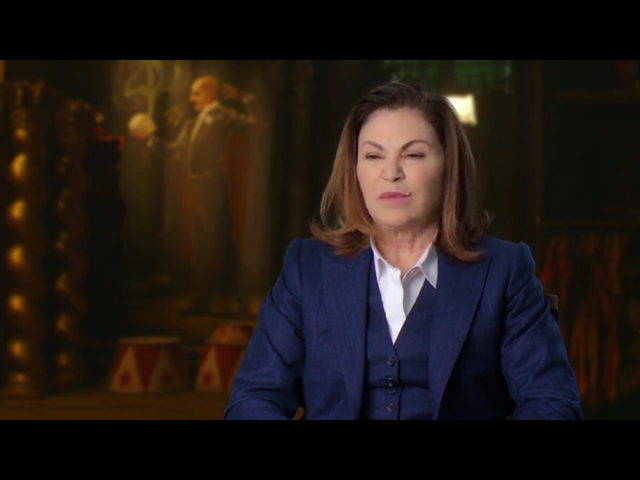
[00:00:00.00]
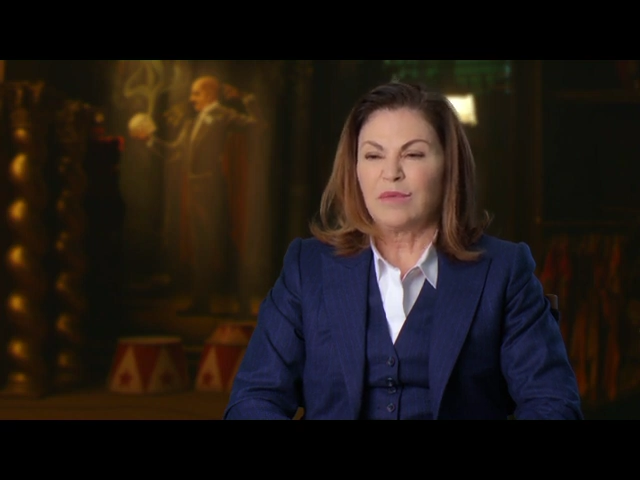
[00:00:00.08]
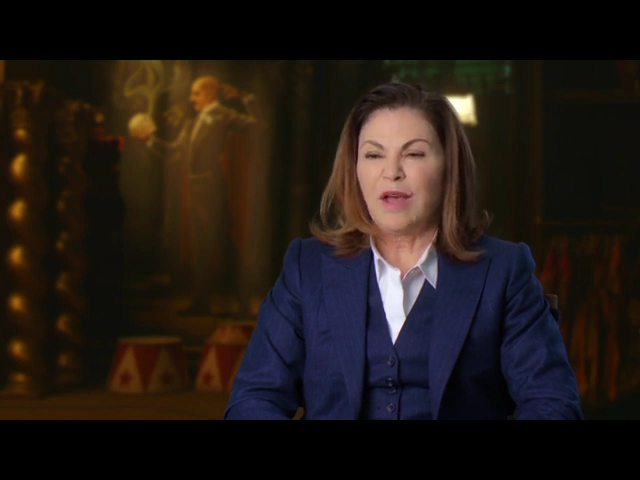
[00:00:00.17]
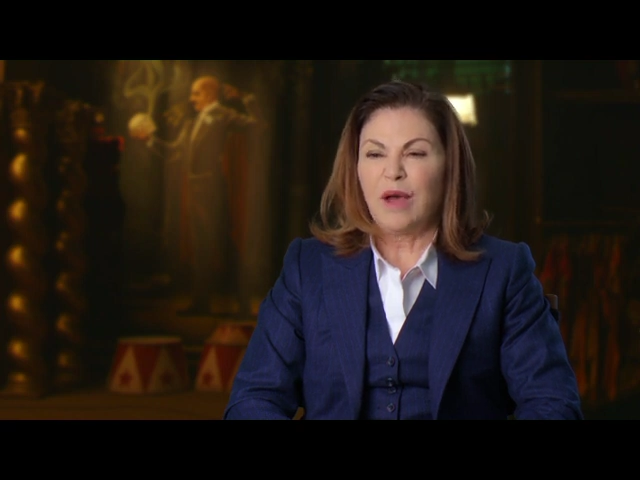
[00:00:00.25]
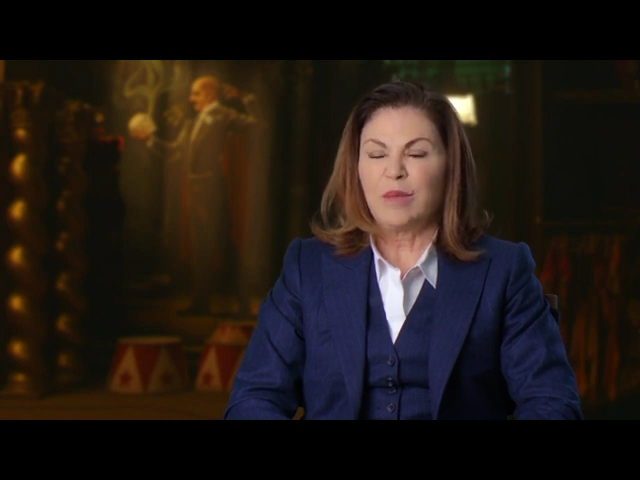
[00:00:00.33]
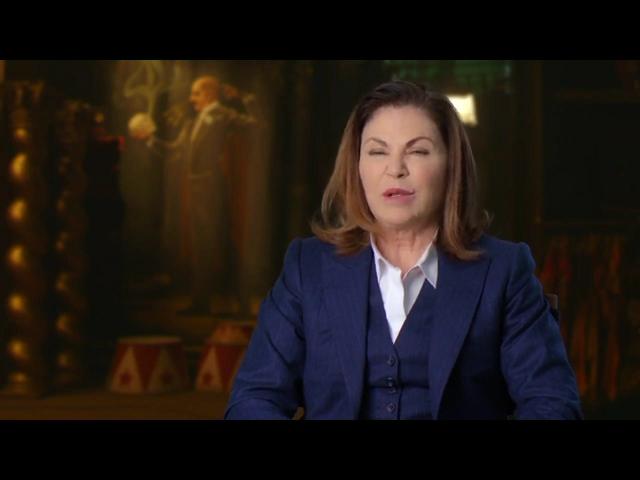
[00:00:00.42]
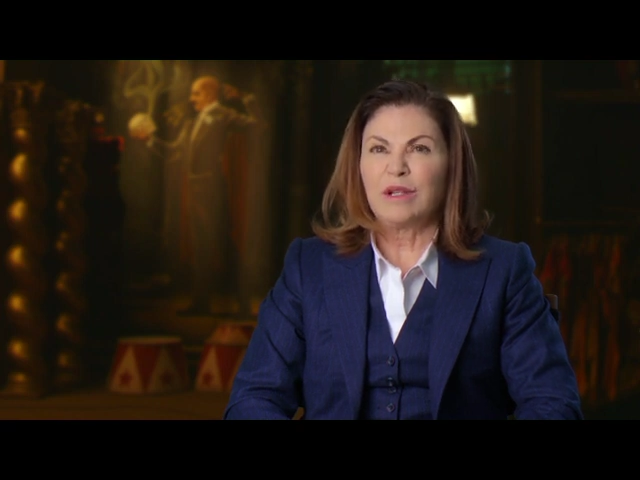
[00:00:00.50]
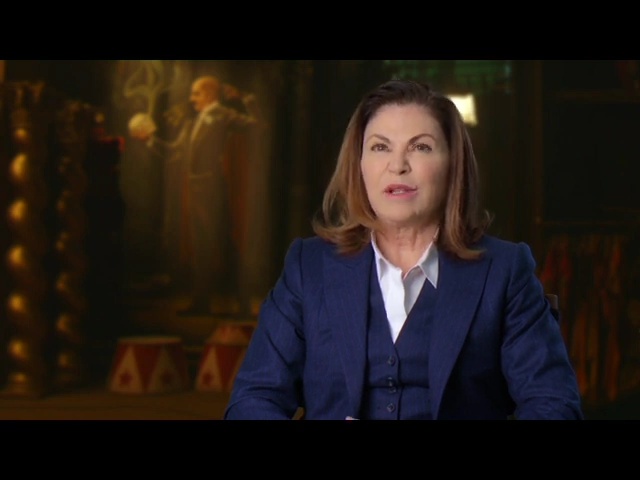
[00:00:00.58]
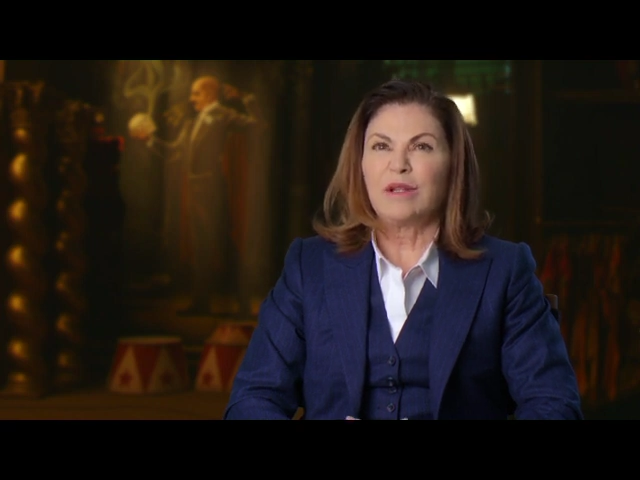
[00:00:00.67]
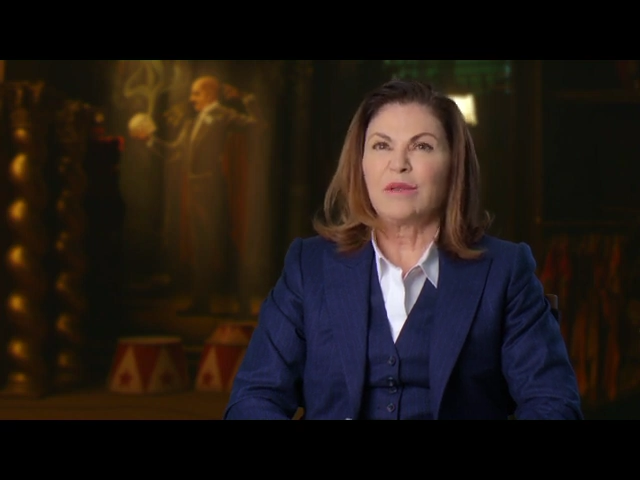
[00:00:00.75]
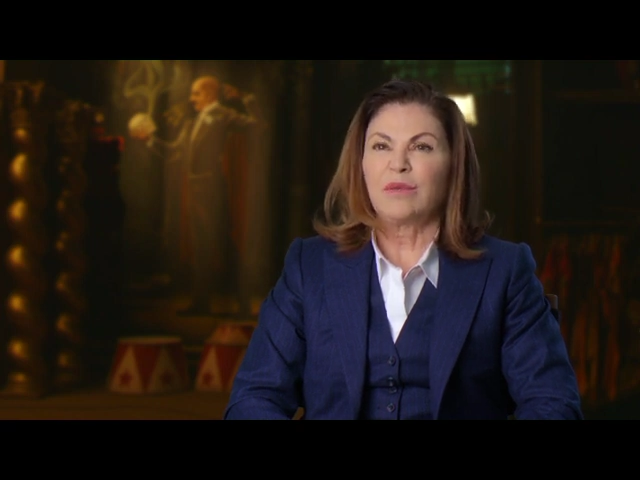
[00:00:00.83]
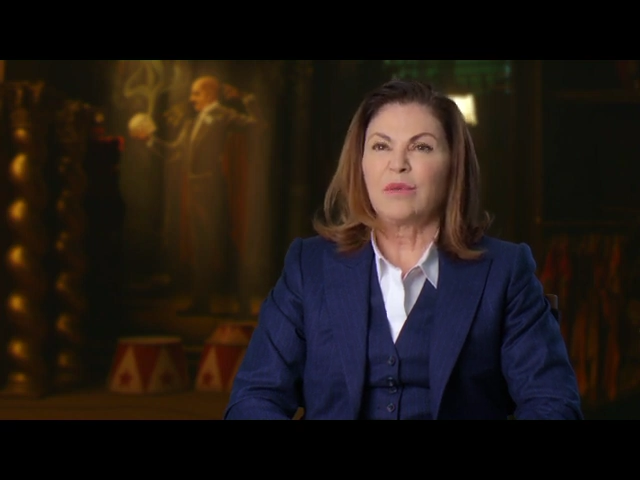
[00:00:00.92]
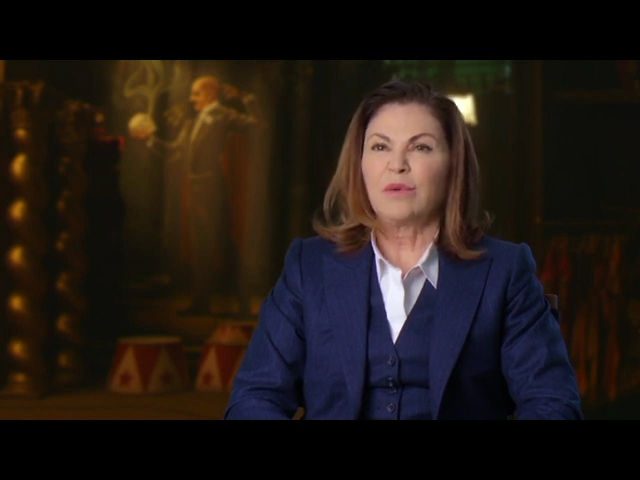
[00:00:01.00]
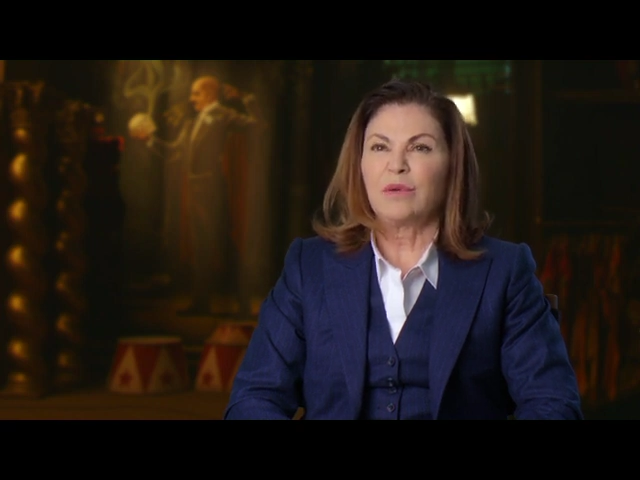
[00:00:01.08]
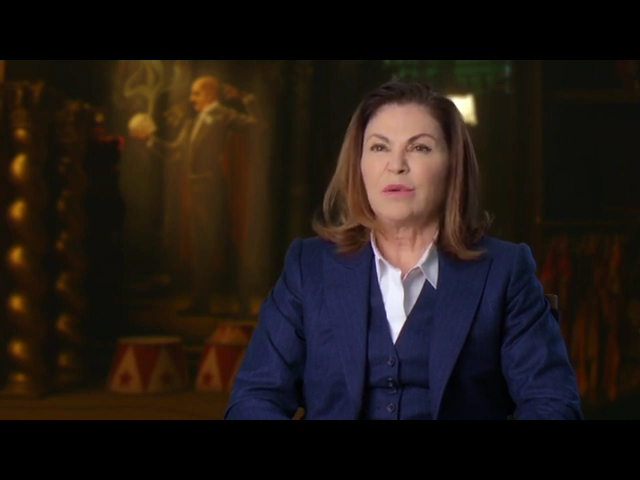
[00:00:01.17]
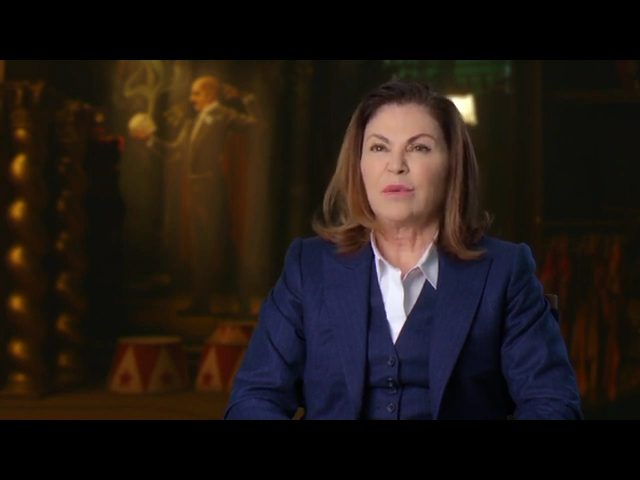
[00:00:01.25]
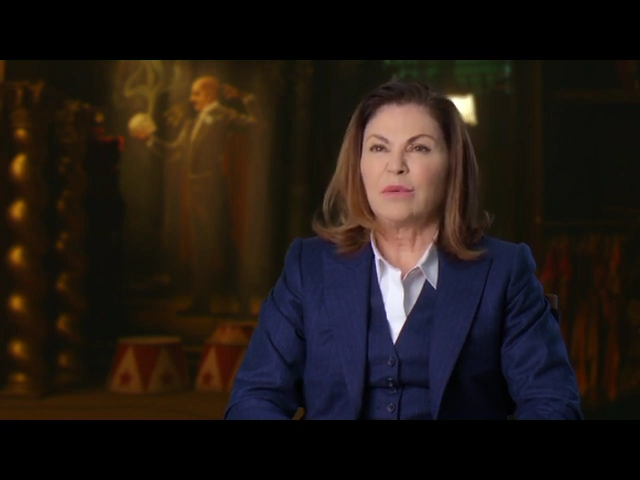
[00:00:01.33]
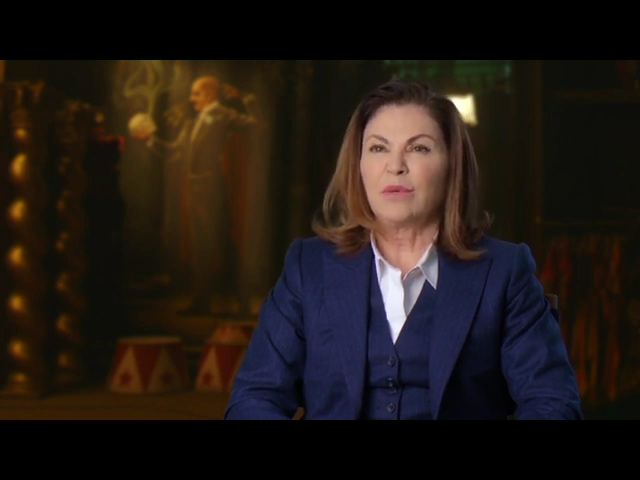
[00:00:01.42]
family and
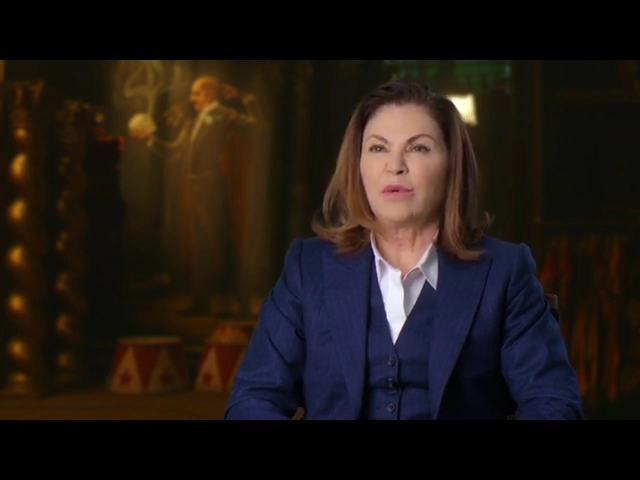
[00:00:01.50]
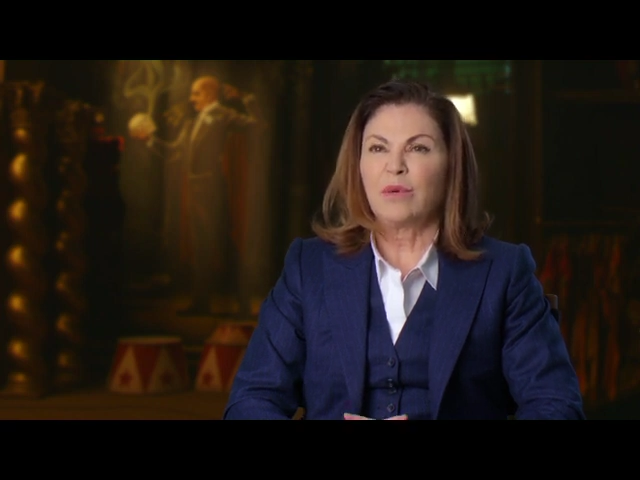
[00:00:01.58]
through